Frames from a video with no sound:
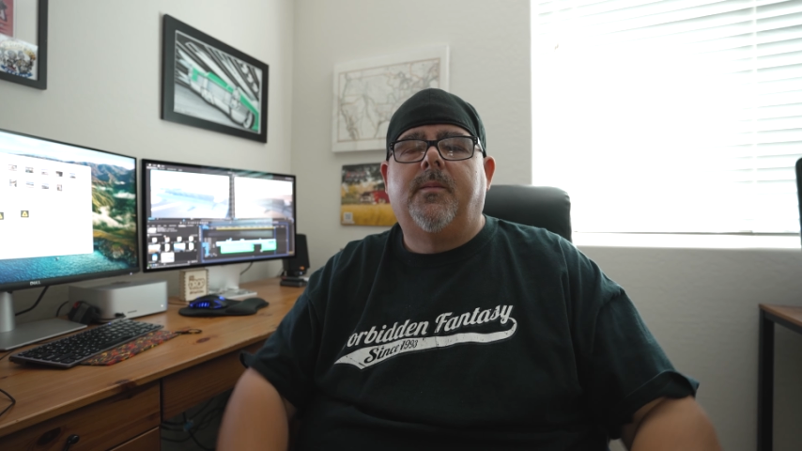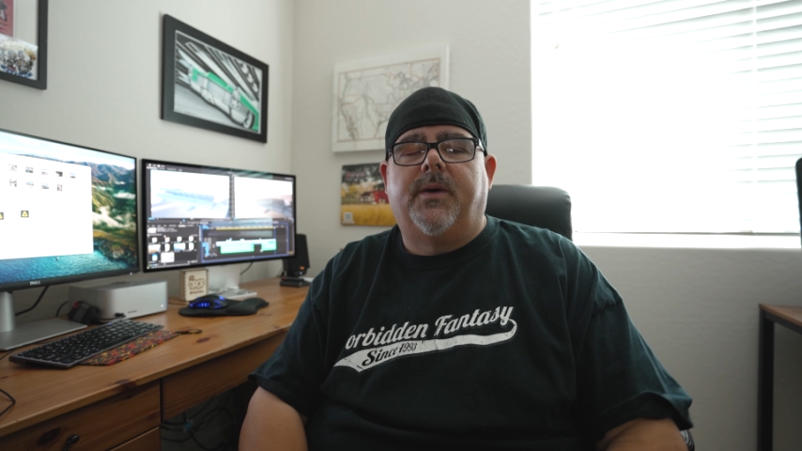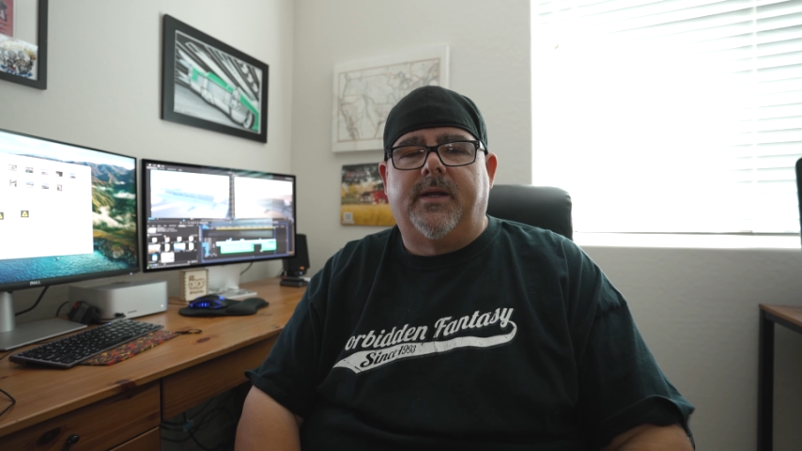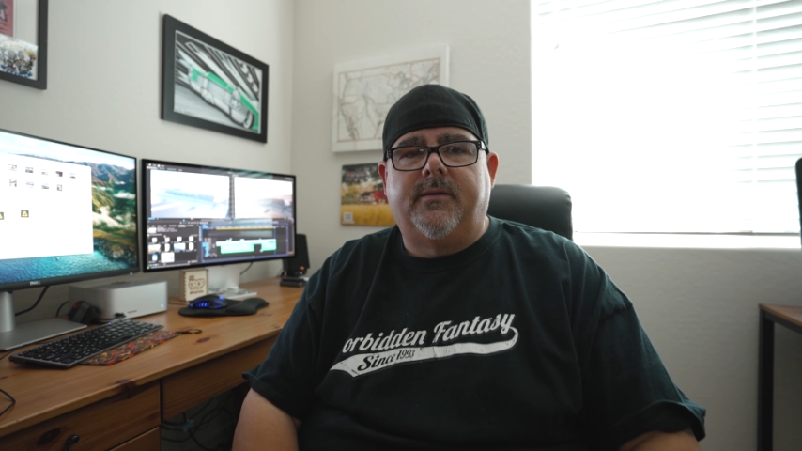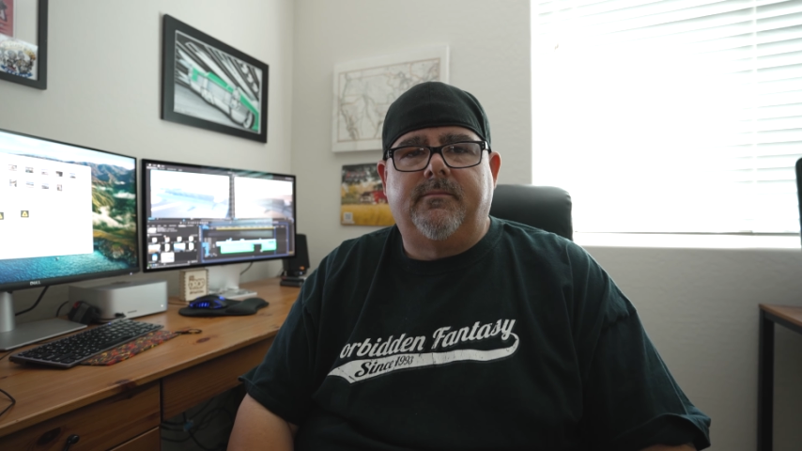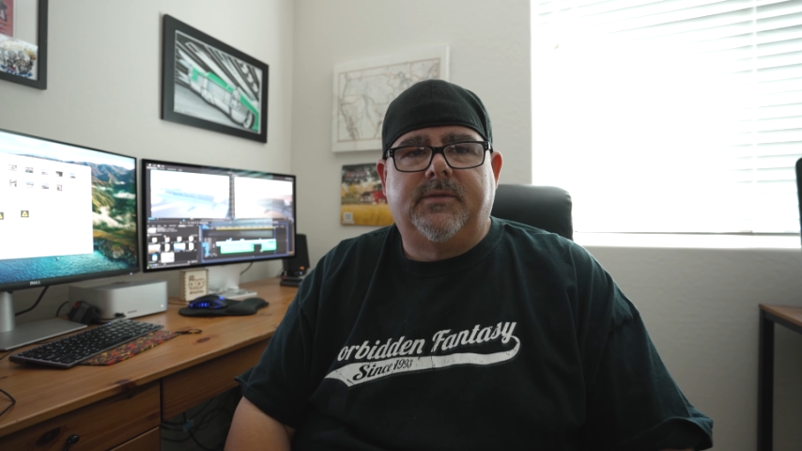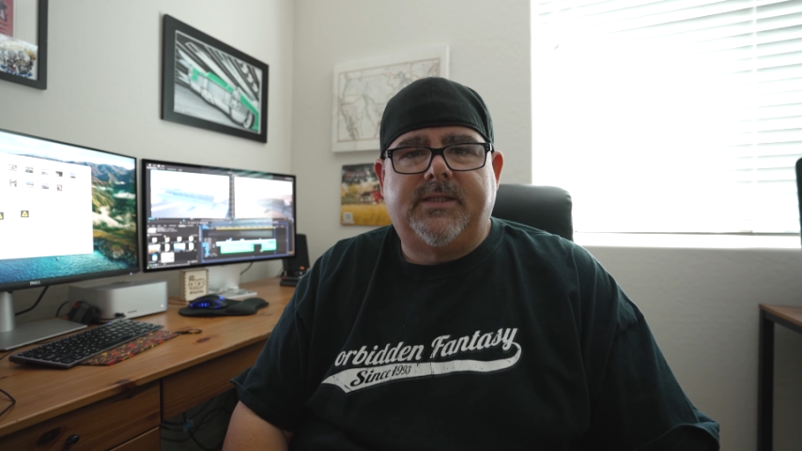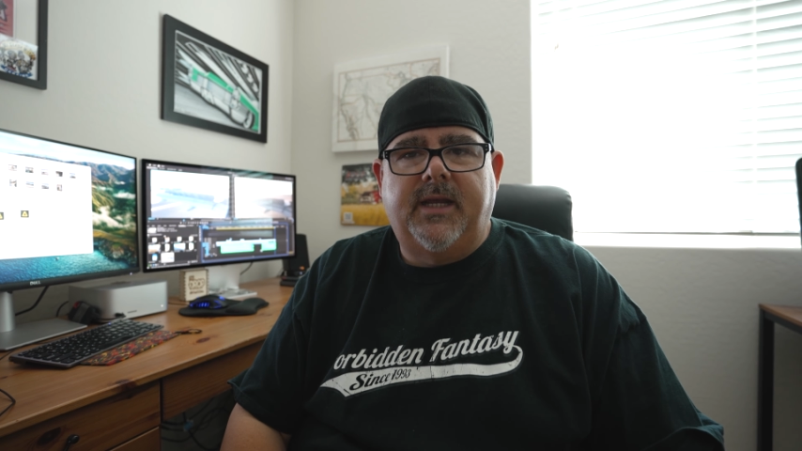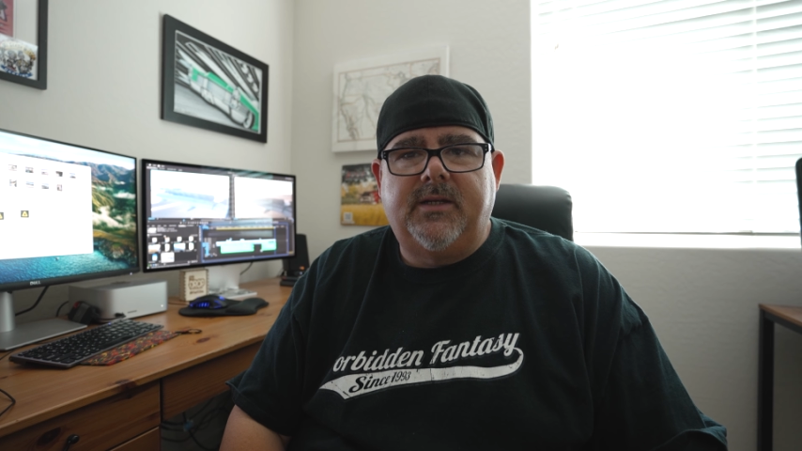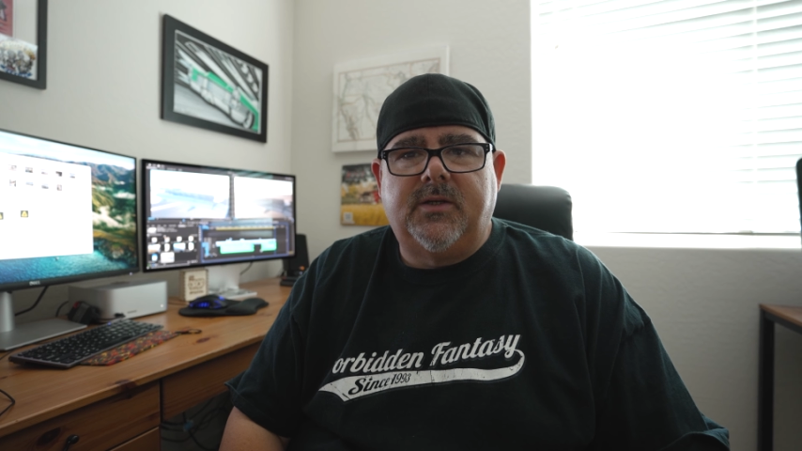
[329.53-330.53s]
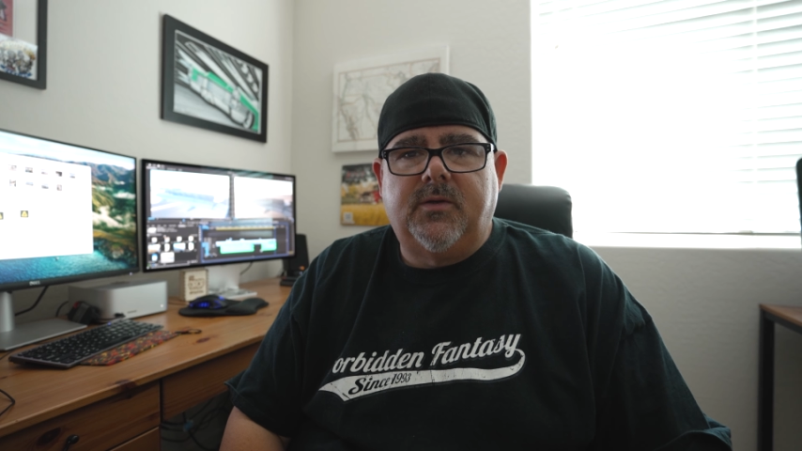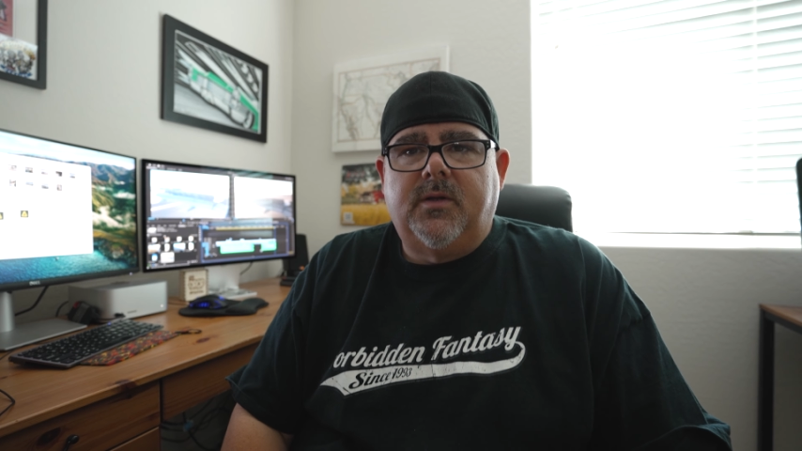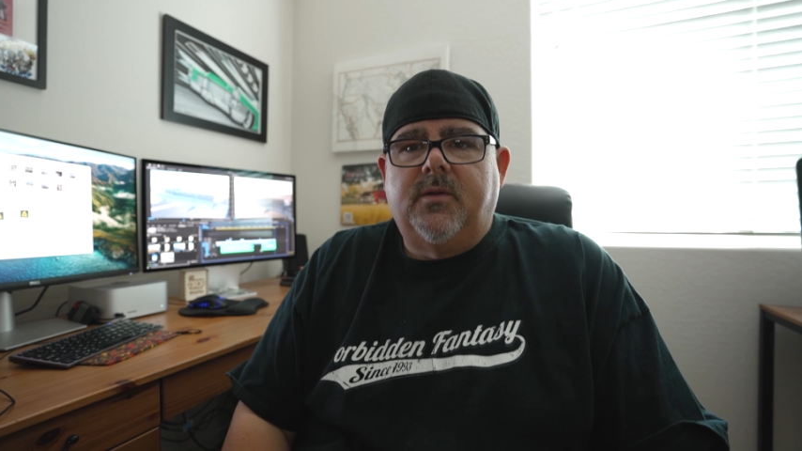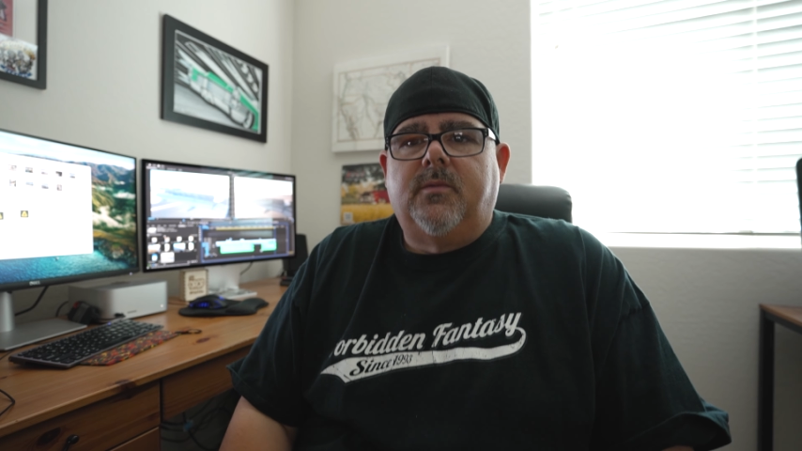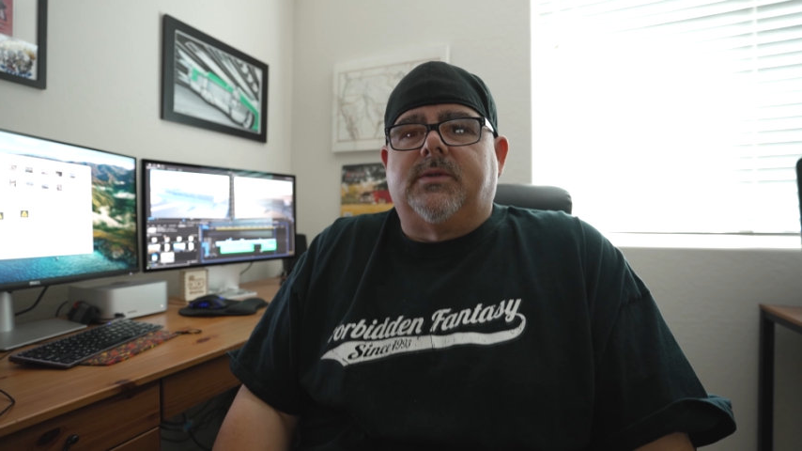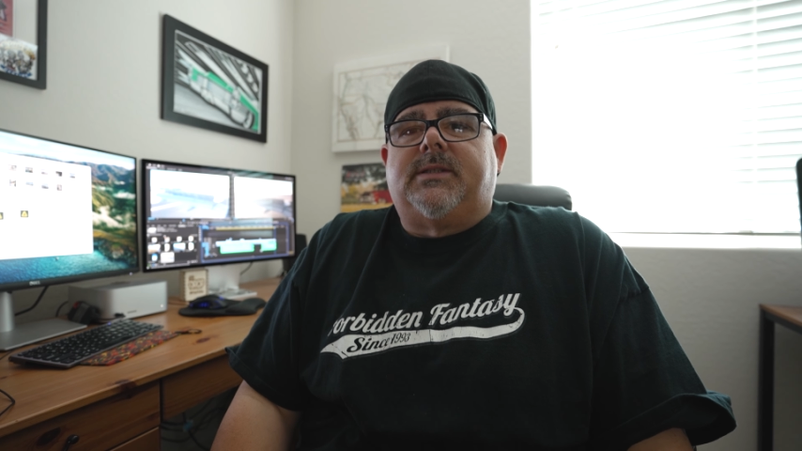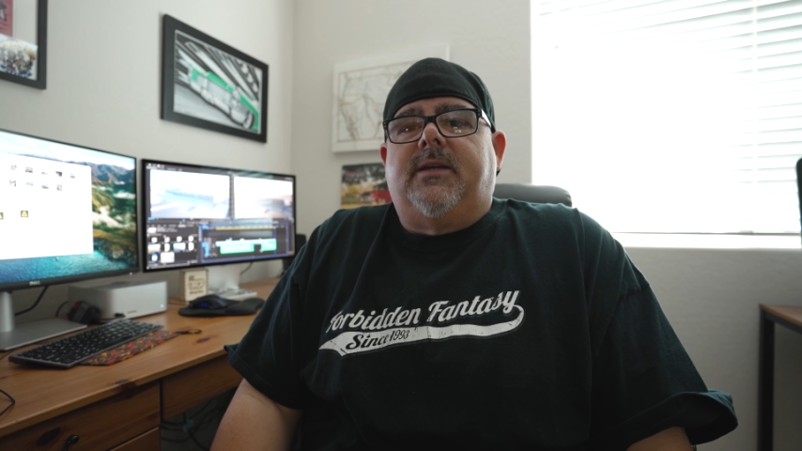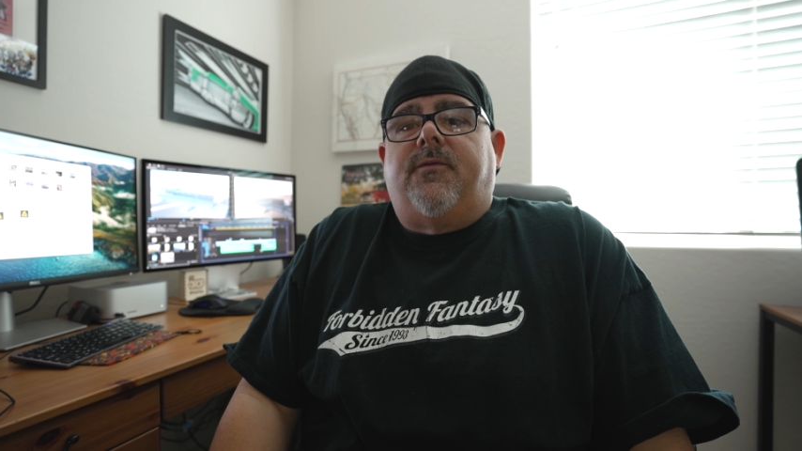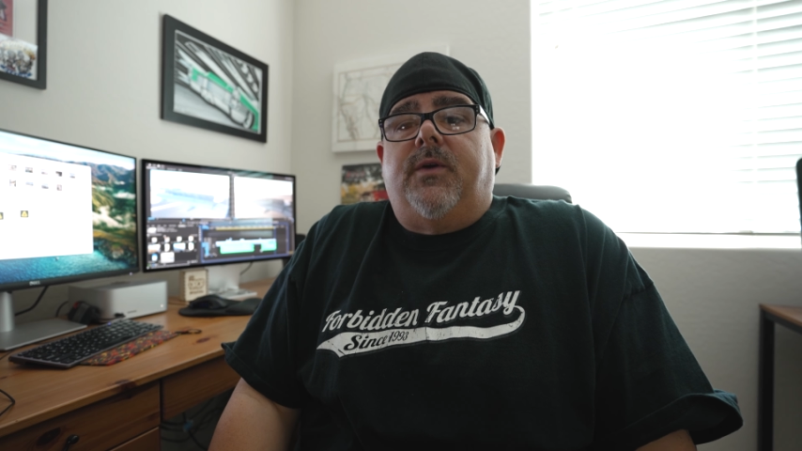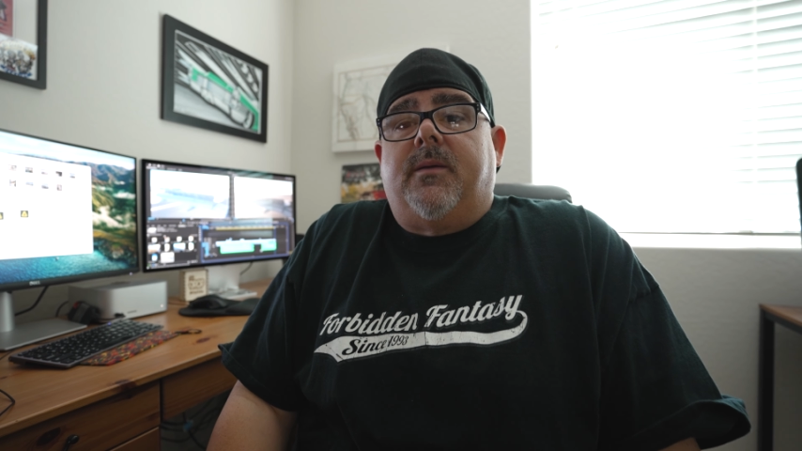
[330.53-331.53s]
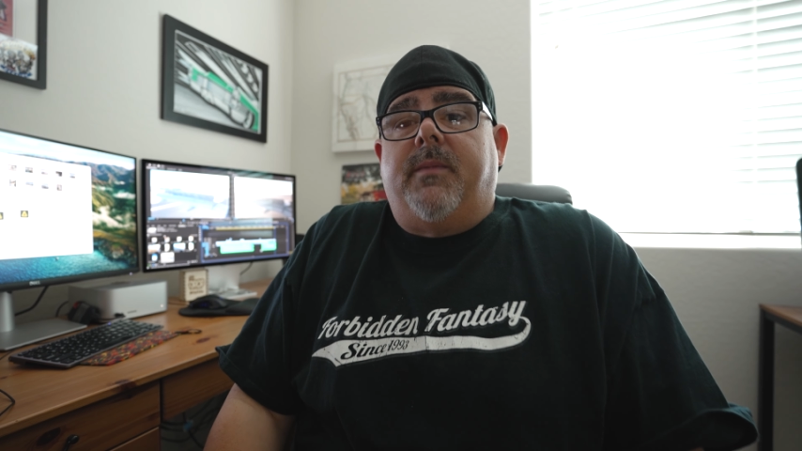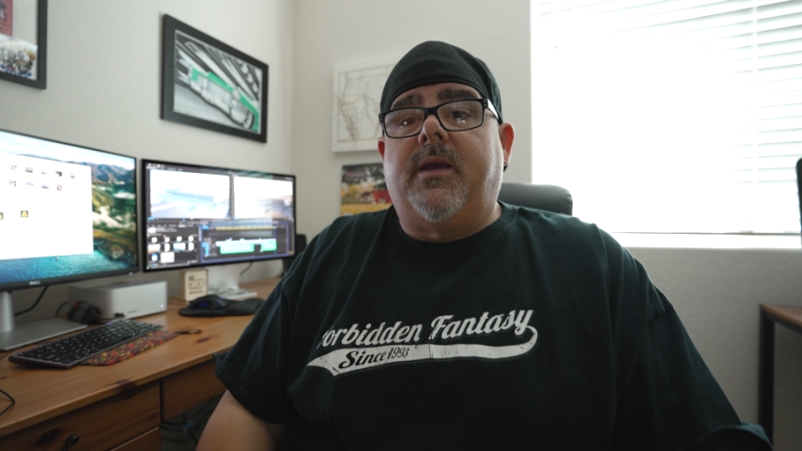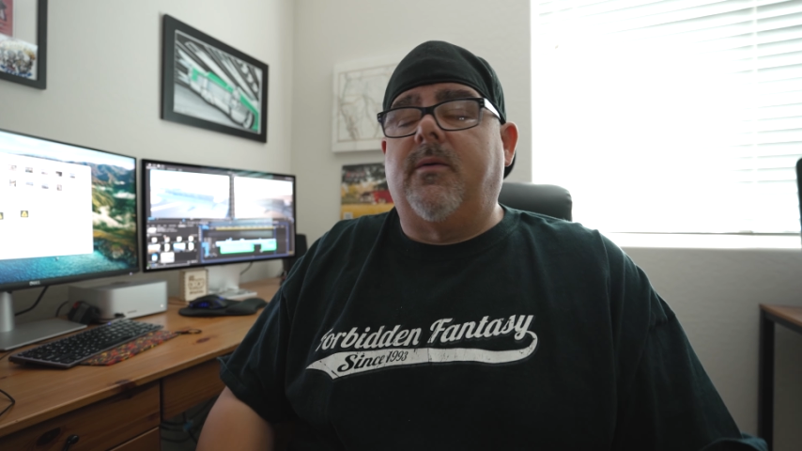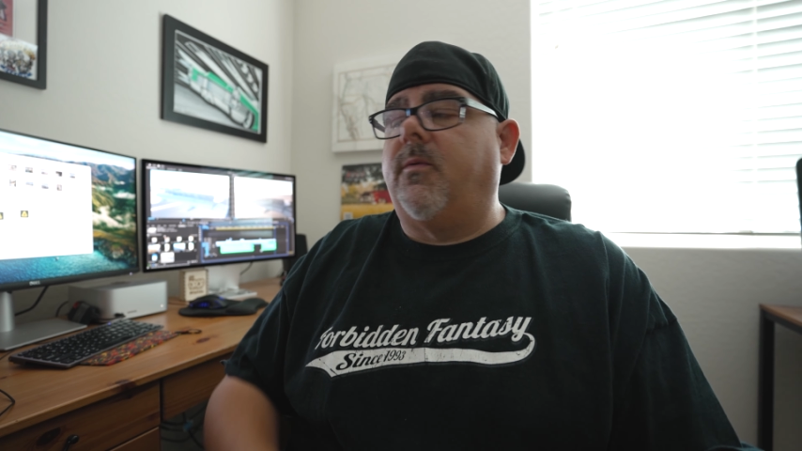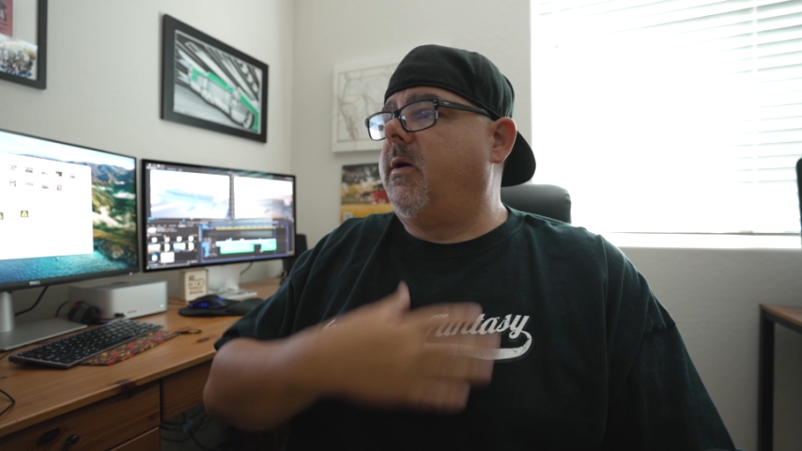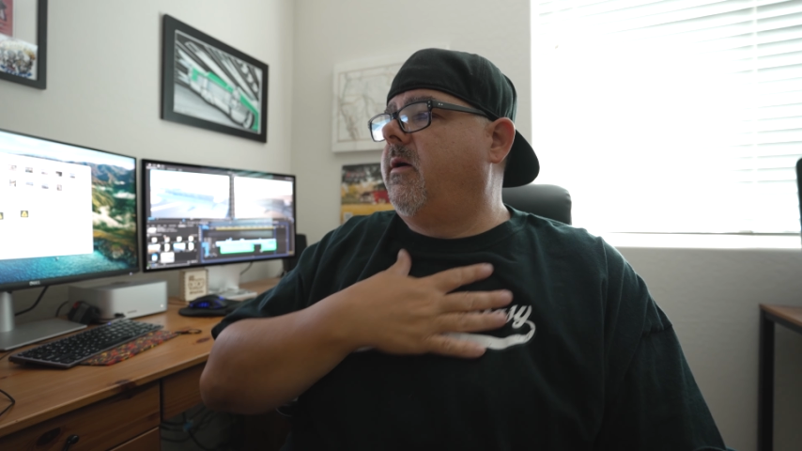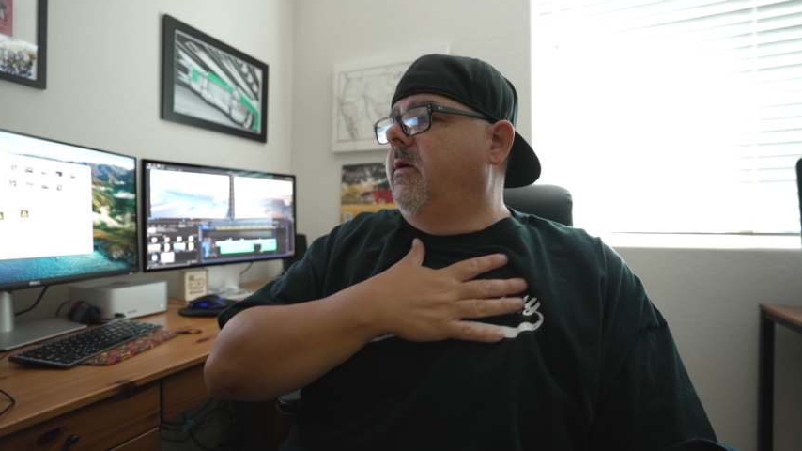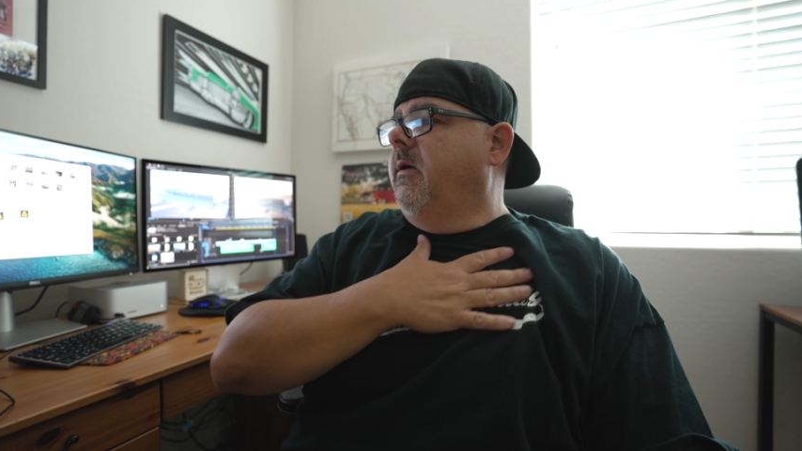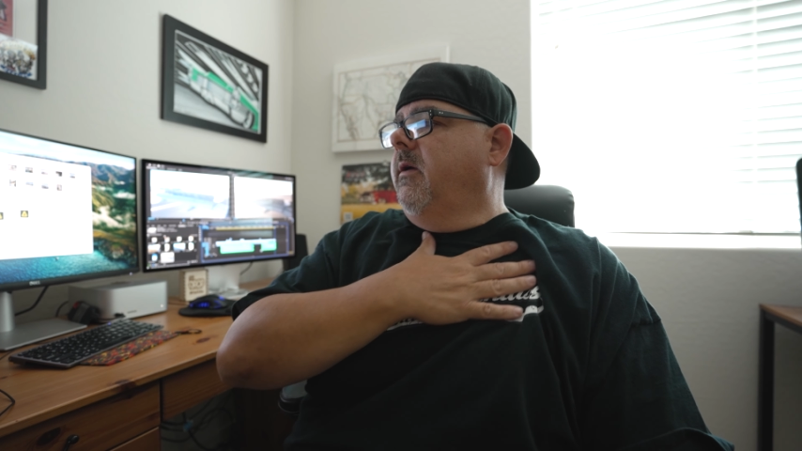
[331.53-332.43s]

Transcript: But stay tuned. We'll see if we can make it work.